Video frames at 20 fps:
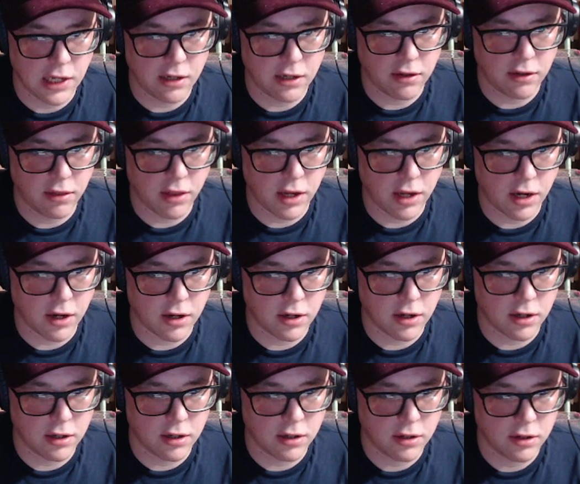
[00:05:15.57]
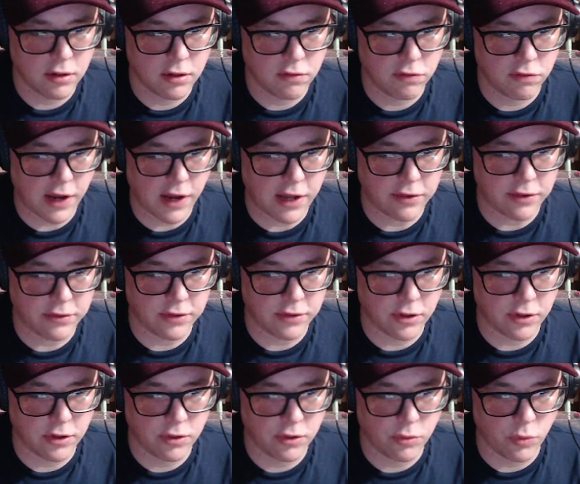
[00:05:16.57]
there faster?
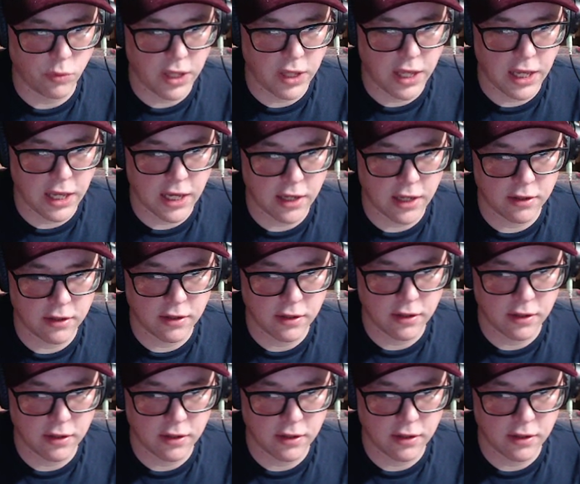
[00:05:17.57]
We can't.